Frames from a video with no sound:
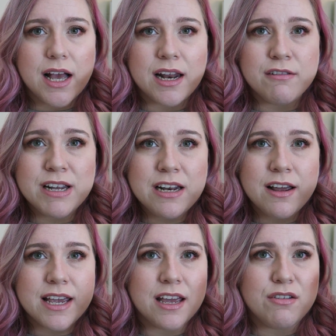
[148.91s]
And I really
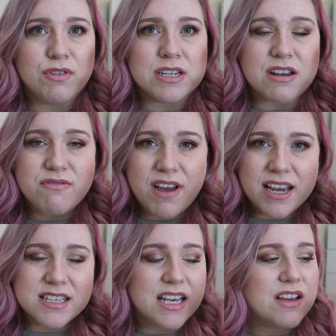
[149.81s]
like it. I find it
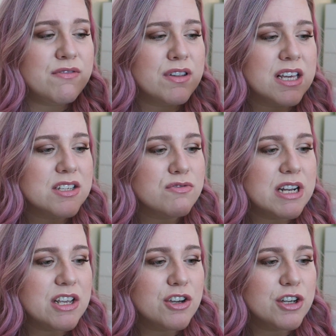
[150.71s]
effective. I think it's
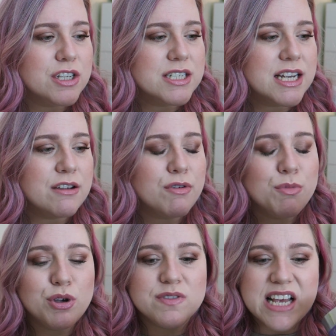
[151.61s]
really good. It
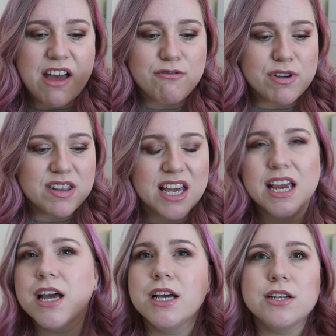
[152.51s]
removes
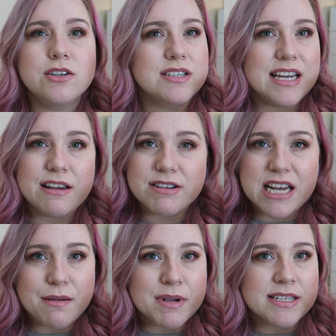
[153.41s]
everything. Doesn't
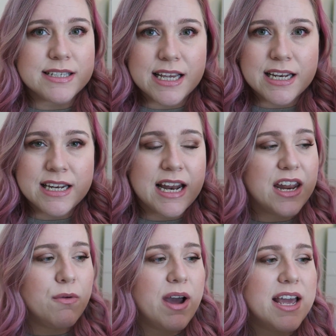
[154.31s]
irritate my skin in
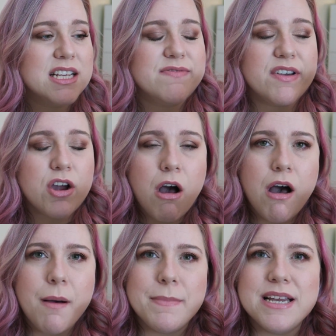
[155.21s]
any way. It's very
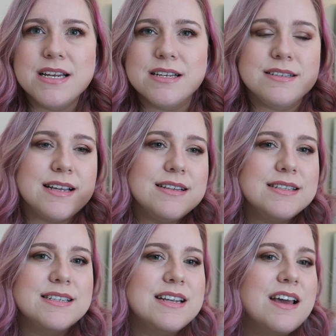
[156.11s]
calming and
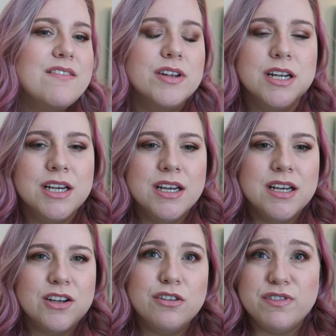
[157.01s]
sensitive and
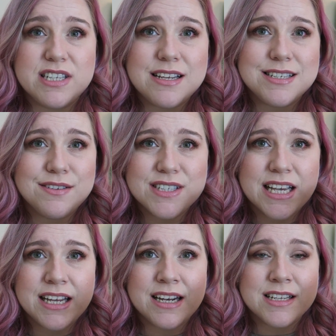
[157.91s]
good for sensitive
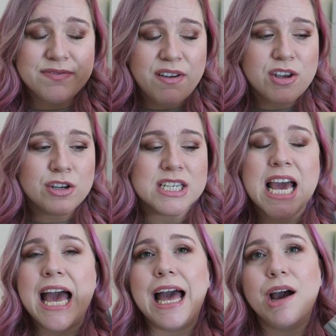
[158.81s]
skin, and it's very good.
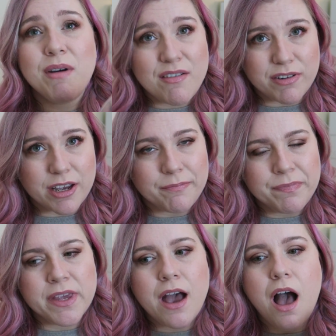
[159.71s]
However,
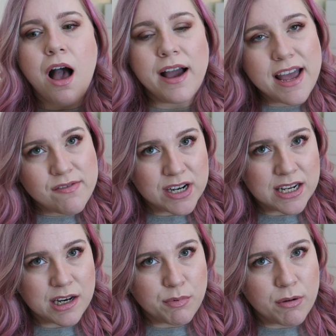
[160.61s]
I haven't
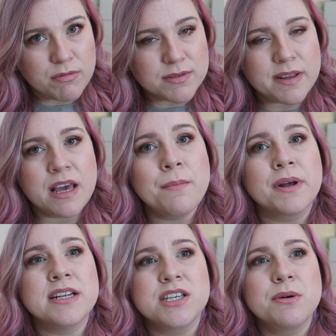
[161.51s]
had any problems with it,
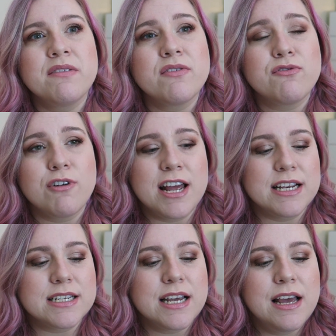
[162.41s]
but I do have a
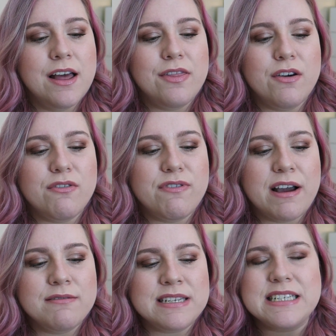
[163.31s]
friend that
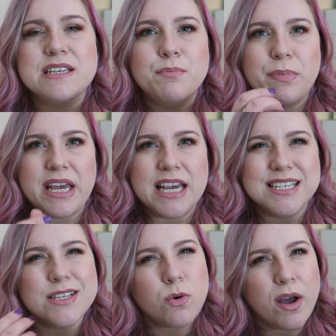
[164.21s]
found it to be,
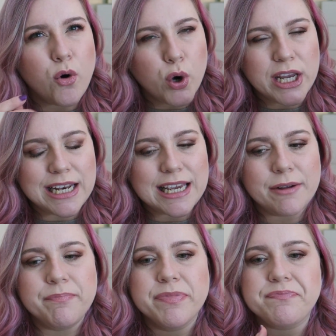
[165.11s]
because it's quite
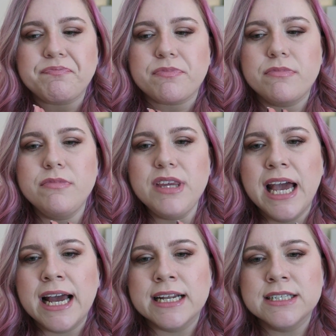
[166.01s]
oily,
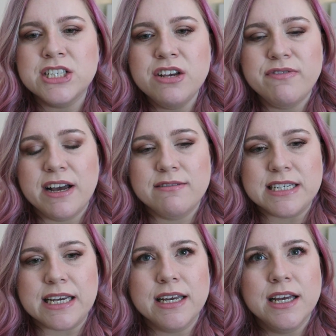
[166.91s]
and she
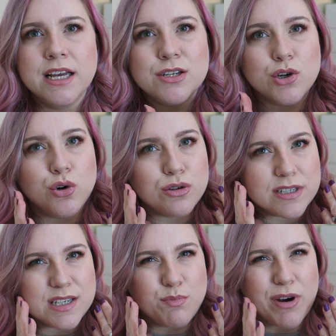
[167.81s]
found it to cause
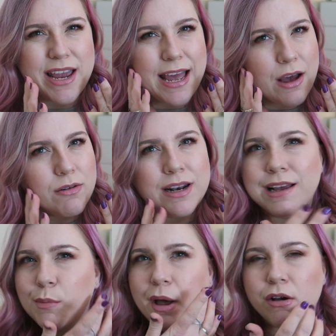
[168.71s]
her to break out a
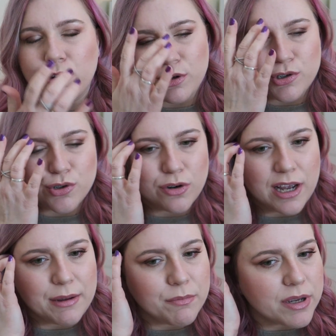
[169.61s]
little bit on her
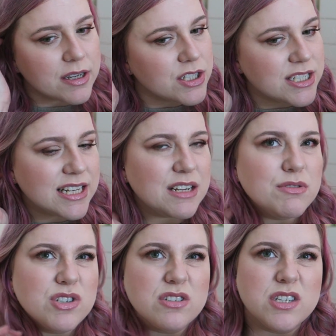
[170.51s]
jawline because she said it
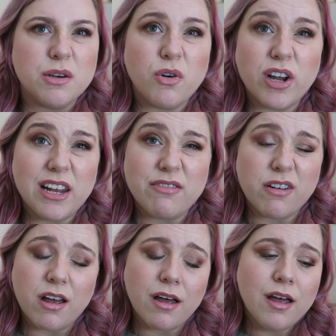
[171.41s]
was just too oily
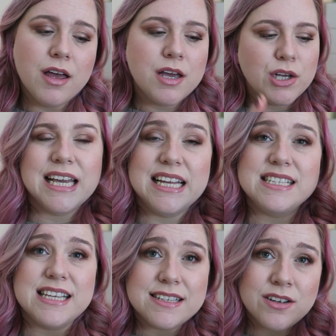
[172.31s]
for her.
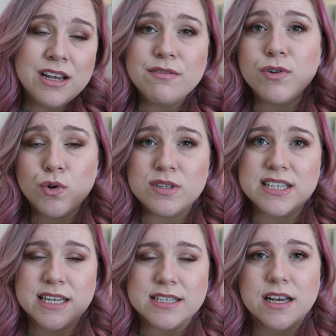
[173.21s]
It says on it for all
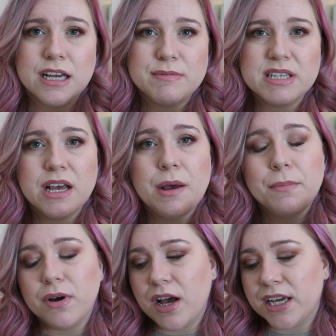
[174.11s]
skin types,
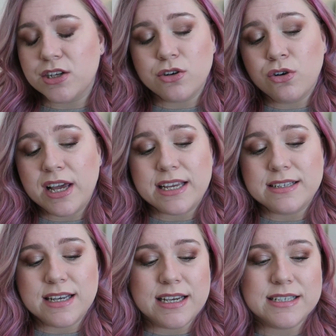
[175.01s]
but all I
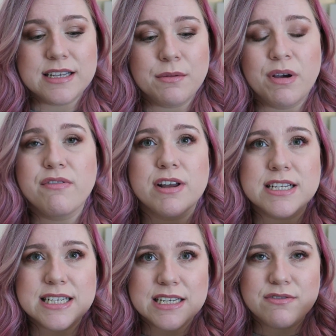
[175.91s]
can say is that my
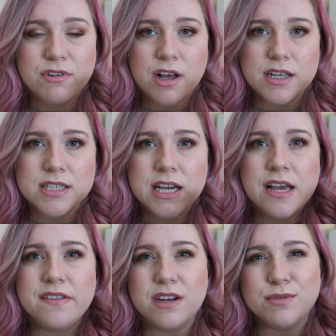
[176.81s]
friend did find
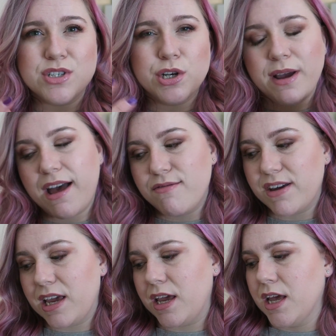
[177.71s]
that it was too
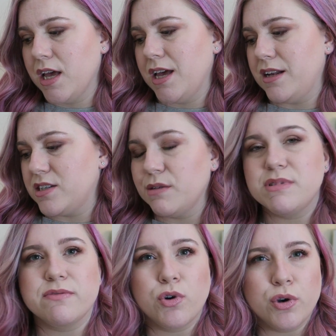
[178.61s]
heavy in
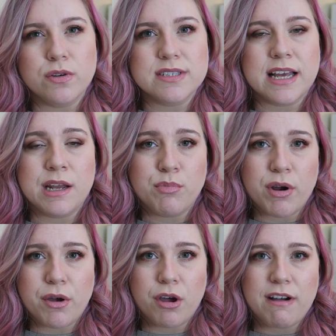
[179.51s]
terms of oils and it
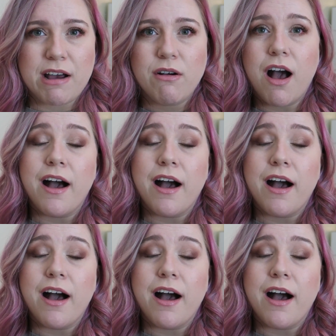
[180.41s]
broke her out.